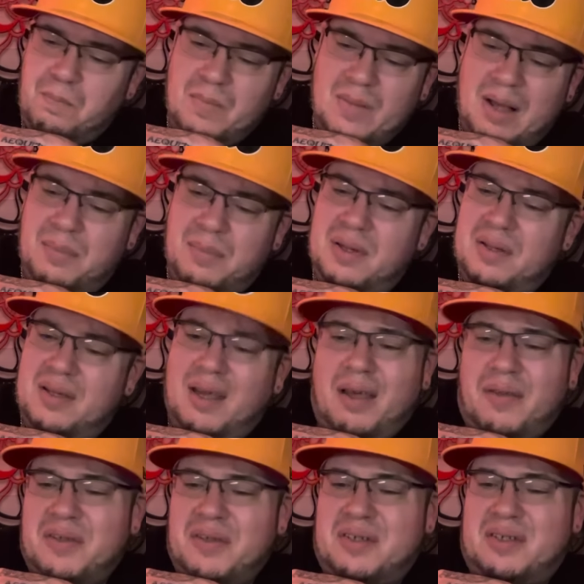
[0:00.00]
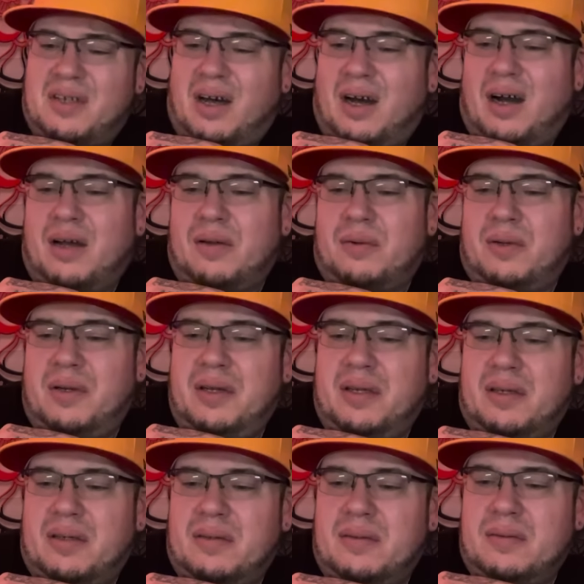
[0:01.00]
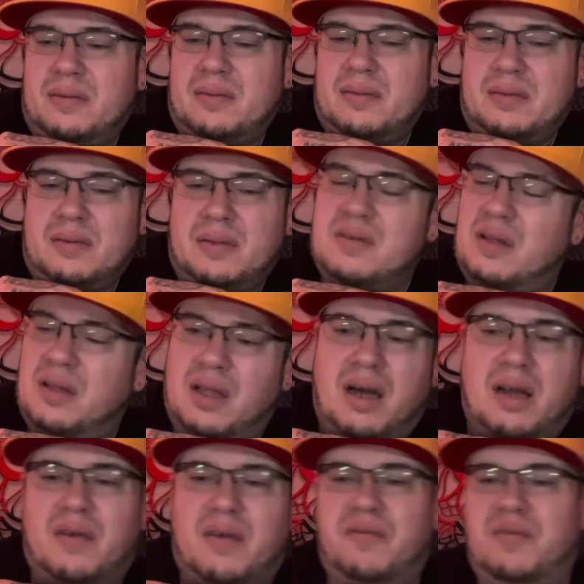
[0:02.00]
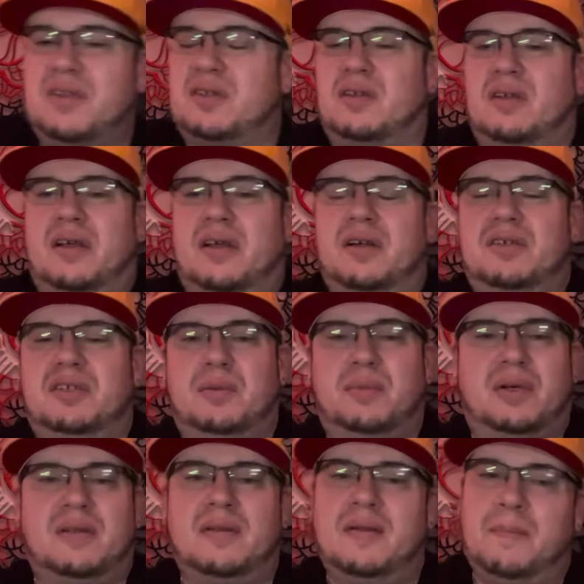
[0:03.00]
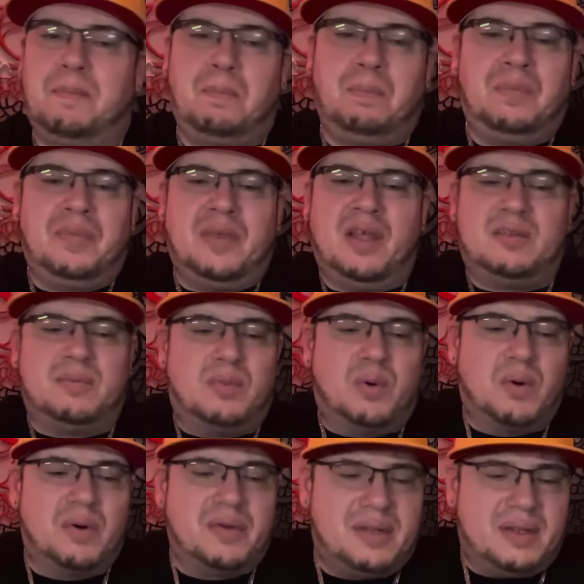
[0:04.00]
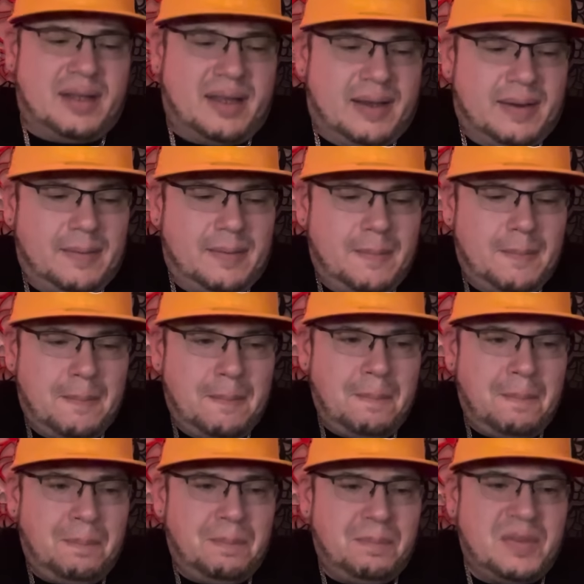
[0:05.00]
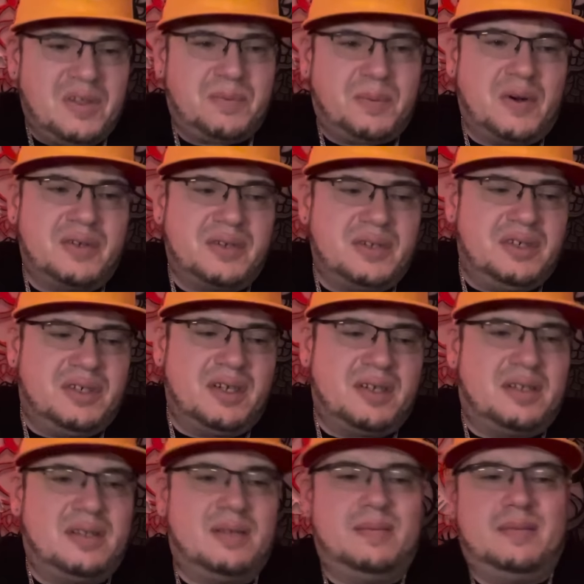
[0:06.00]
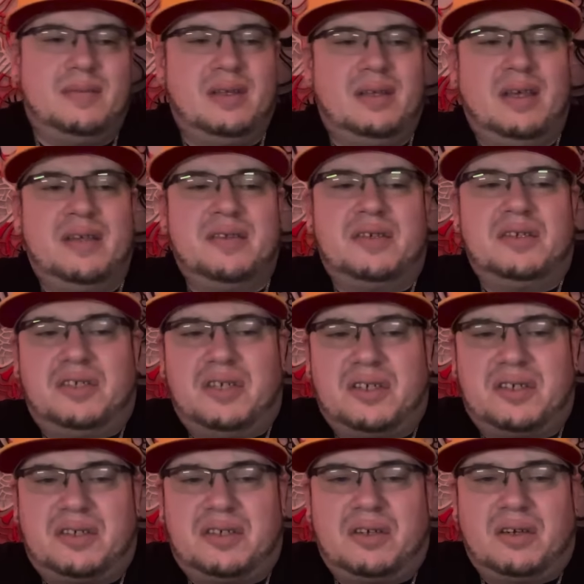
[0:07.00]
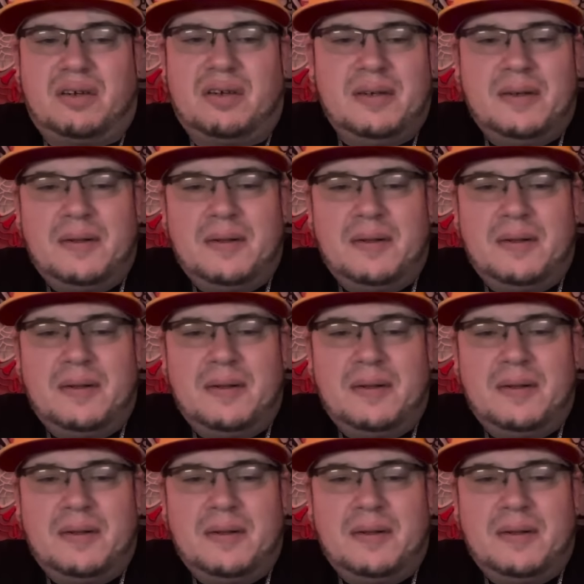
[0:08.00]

I mean, yeah, this is a hot reading. There's a lot of physical energy, but it's more than that. This person just isn't just your...